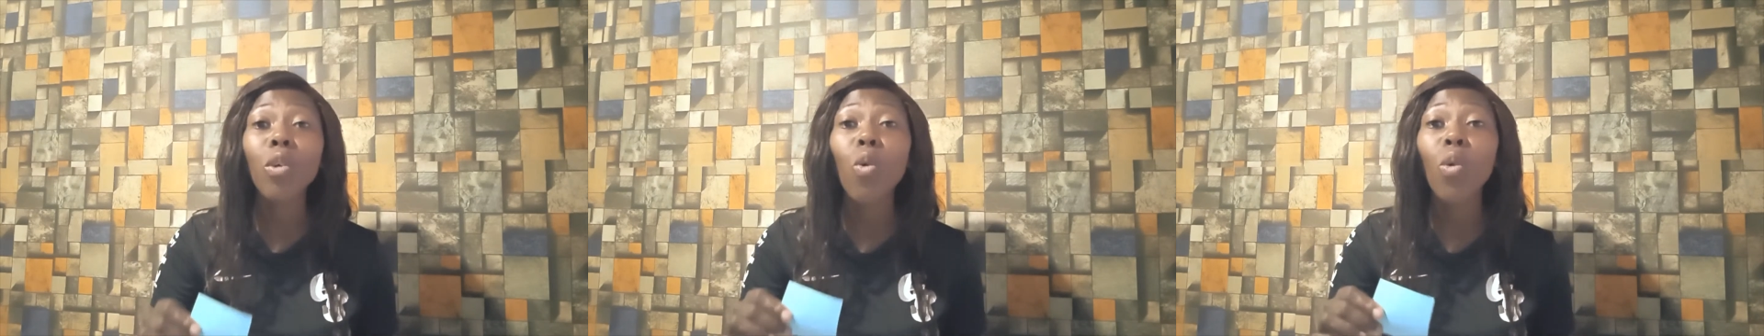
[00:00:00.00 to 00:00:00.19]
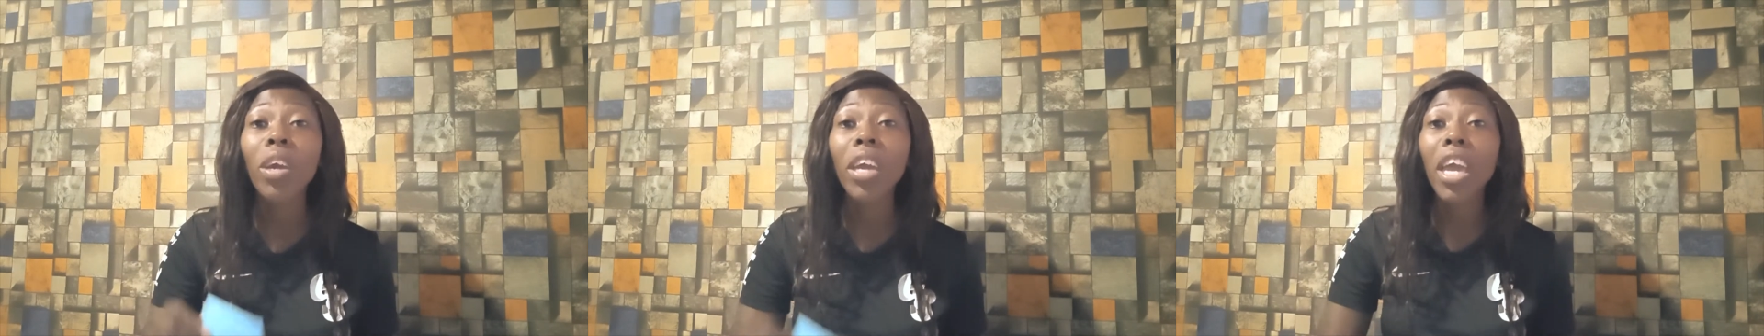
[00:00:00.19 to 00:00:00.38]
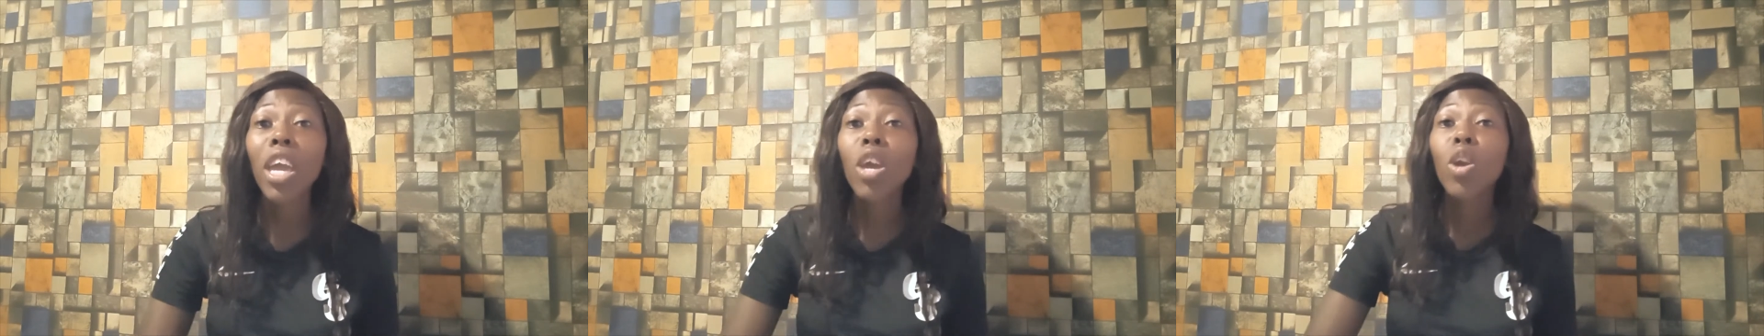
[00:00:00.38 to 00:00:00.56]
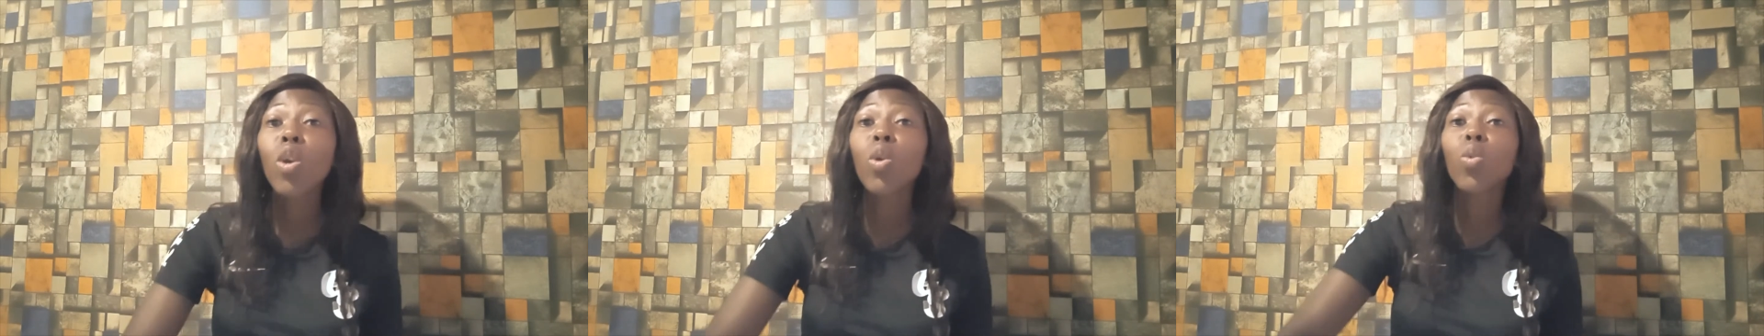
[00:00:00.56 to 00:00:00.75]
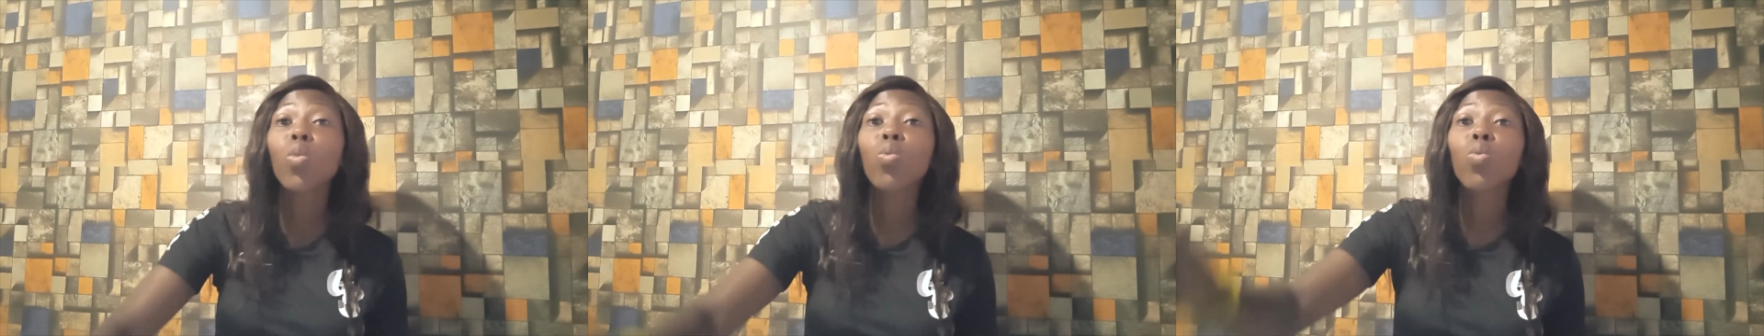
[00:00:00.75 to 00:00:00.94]
okay,
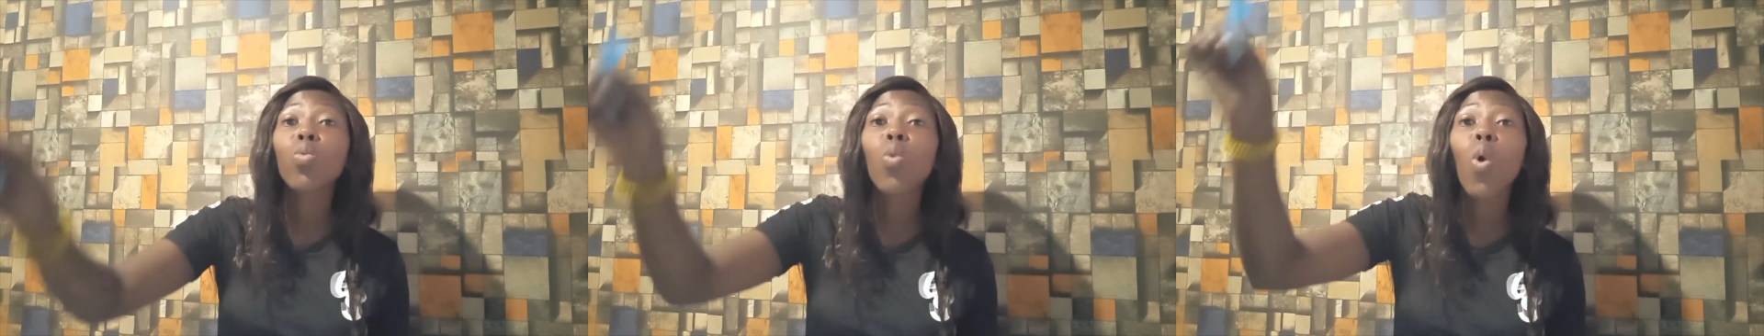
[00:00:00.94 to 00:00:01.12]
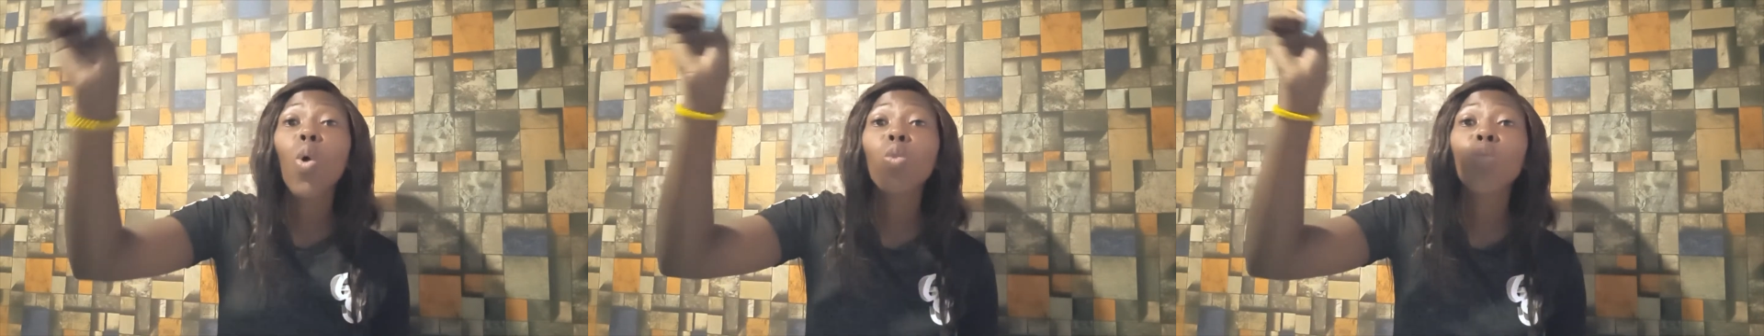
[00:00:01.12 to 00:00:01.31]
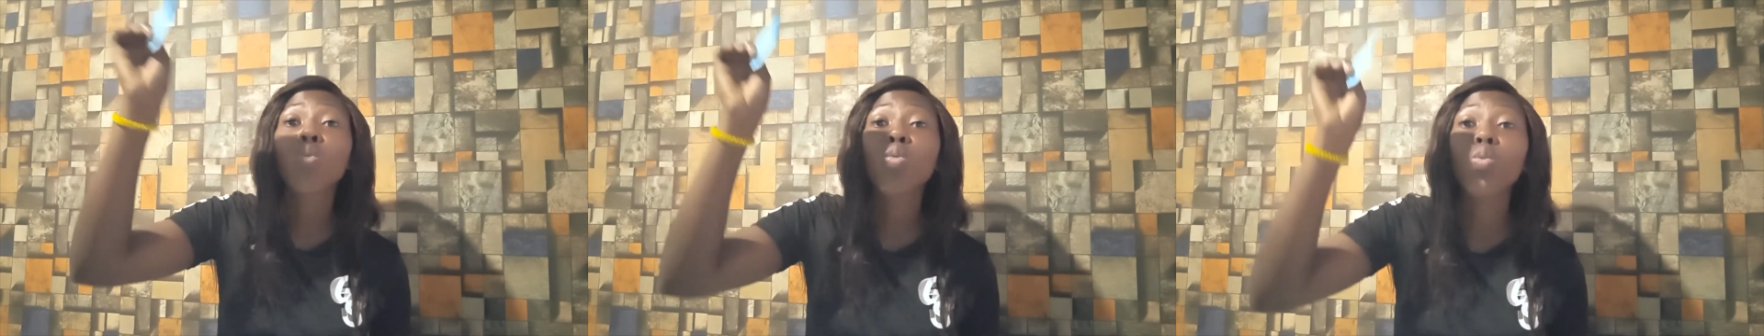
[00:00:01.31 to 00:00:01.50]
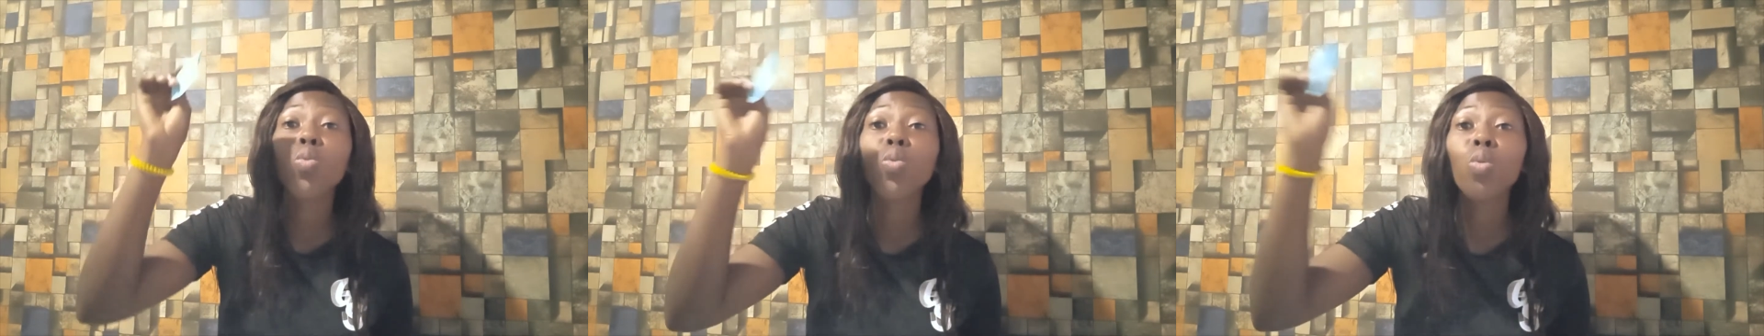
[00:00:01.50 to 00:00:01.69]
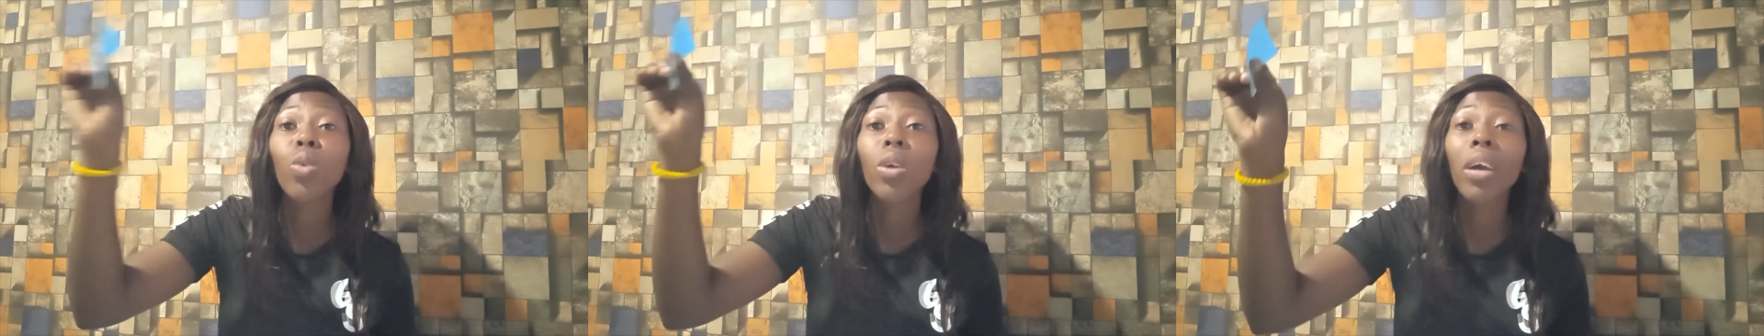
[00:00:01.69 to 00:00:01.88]
to go to